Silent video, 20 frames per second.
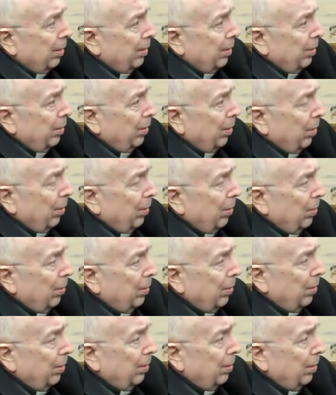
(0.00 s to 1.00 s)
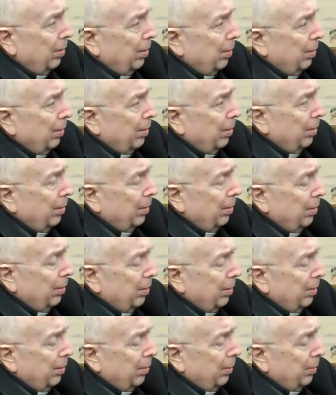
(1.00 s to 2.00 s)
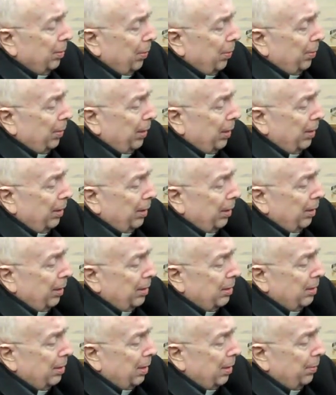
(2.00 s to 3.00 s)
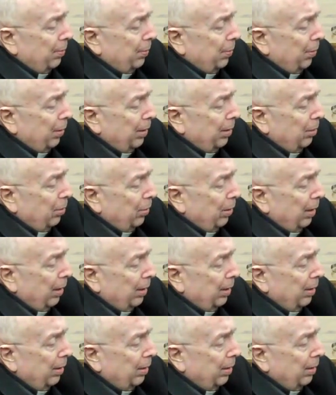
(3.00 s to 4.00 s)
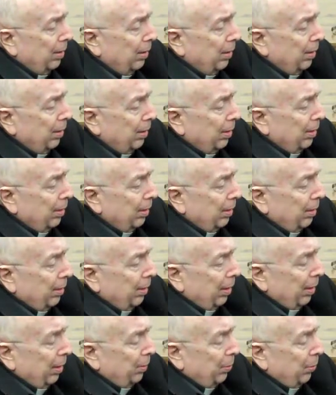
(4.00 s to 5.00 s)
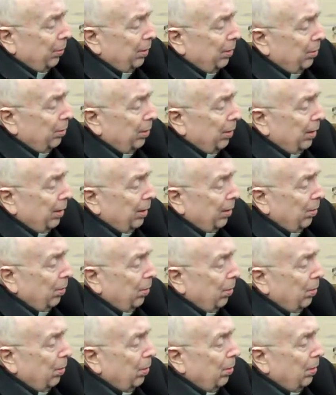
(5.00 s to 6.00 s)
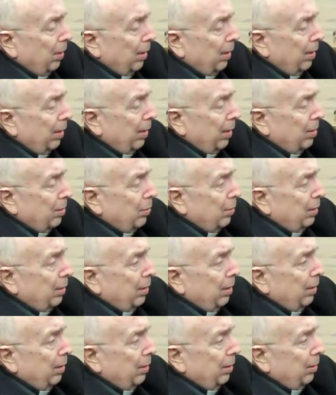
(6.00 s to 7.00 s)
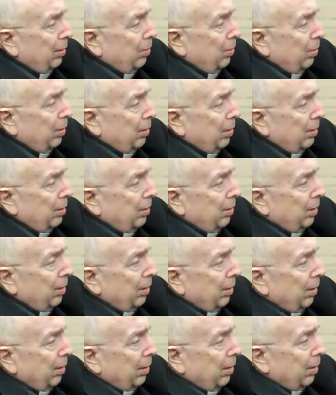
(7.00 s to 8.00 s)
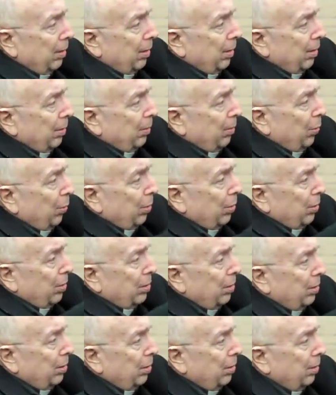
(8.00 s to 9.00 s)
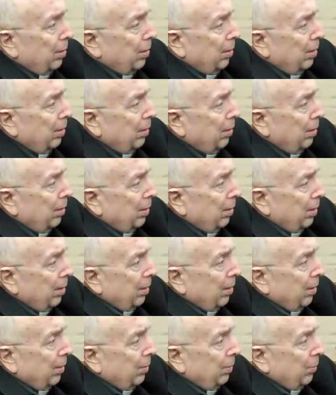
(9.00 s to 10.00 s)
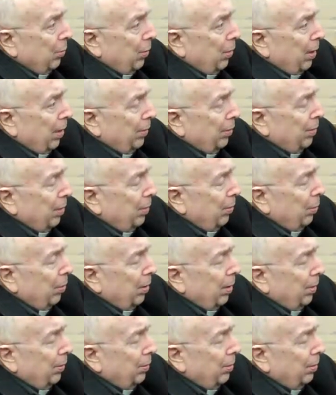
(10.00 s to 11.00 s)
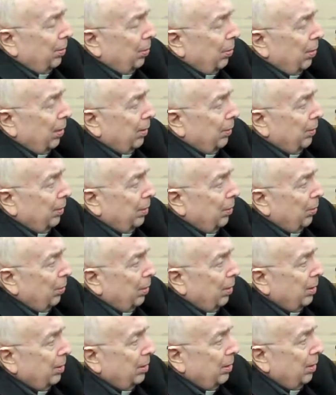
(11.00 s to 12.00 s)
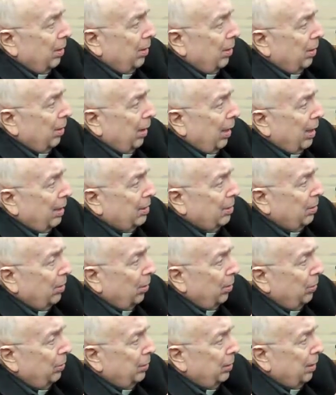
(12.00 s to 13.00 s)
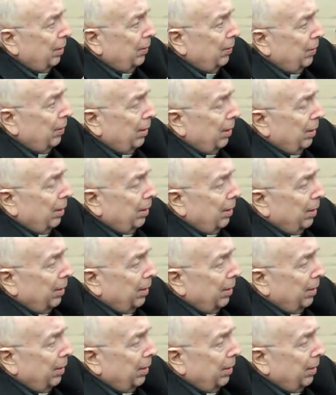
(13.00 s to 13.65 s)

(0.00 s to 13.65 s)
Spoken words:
You know, Pope Benedict is putting together, they are putting together all that he has written into his books. Book after book after book after book, class notes, everything.